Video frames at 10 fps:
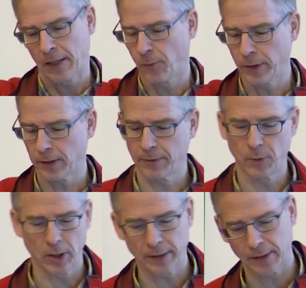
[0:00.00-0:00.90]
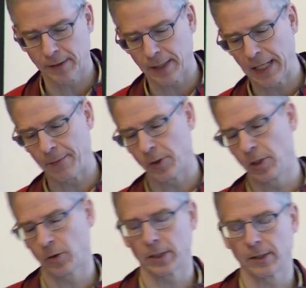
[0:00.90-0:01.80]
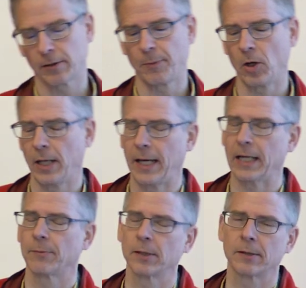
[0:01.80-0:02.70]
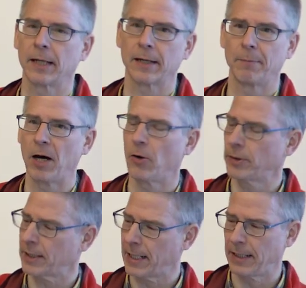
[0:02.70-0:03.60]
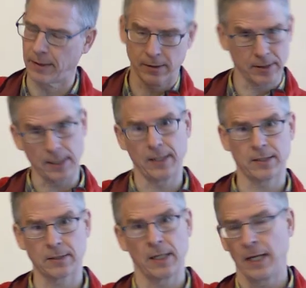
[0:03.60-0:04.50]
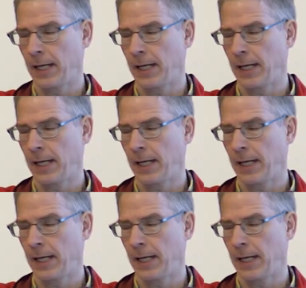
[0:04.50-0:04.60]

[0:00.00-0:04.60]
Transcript: the width is more or less the same, or you look at the smaller animals like a mouse, again, it's, it's,